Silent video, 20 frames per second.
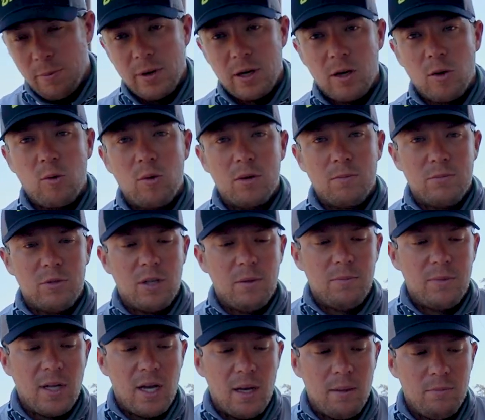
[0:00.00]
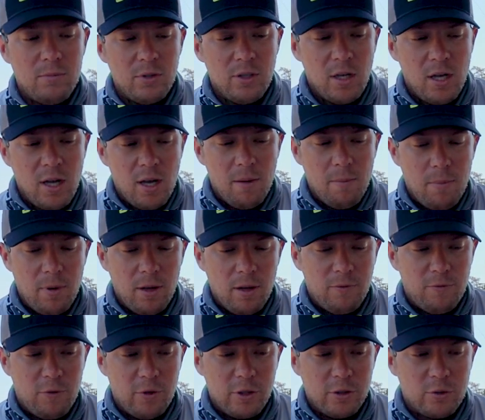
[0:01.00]
a bigger worm sometimes,
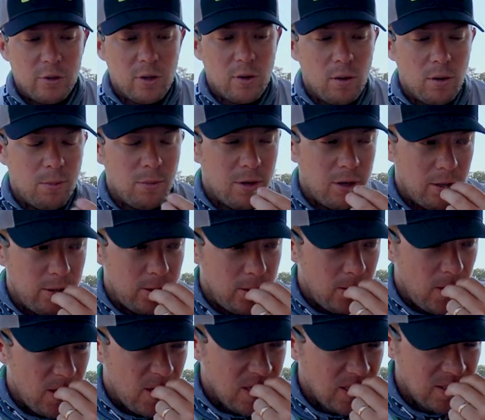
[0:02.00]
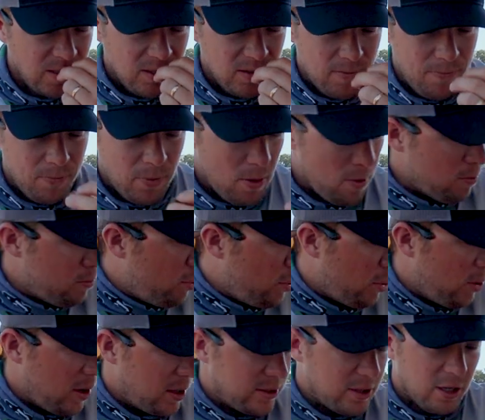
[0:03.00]
but for the trick worm, what I'll do
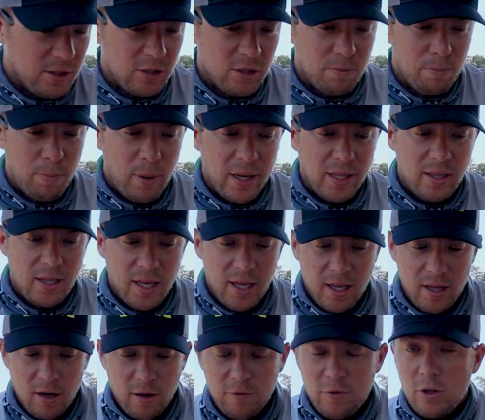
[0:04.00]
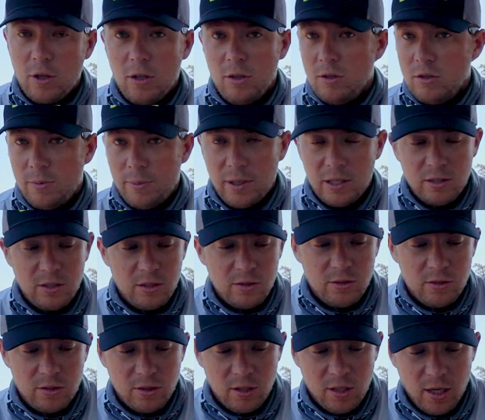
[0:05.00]
is I'll just bite the head off. You can use a pair of
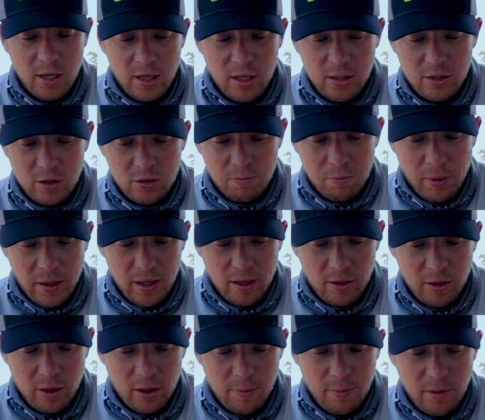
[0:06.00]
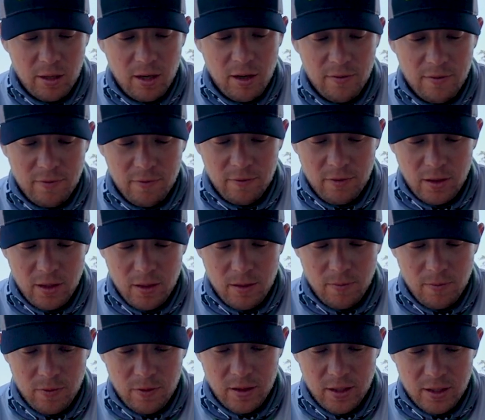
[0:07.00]
scissors and cut it. Just bite a little bit of
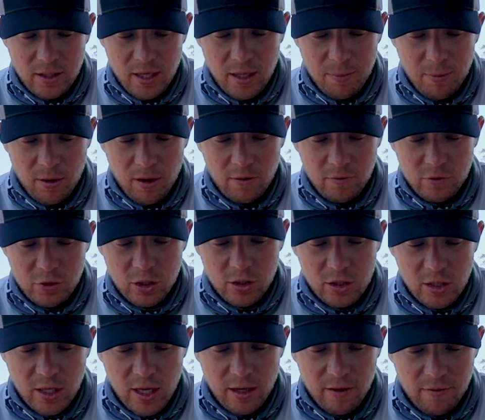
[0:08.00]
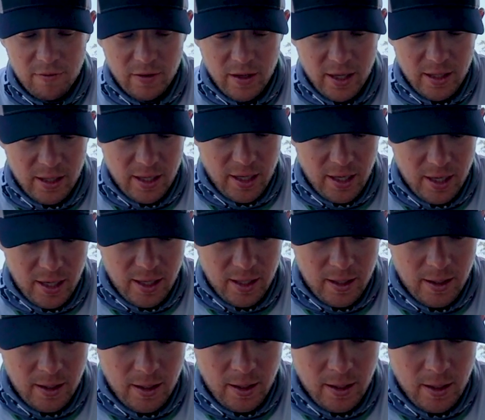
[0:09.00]
the tip off just to kind of flatten that head,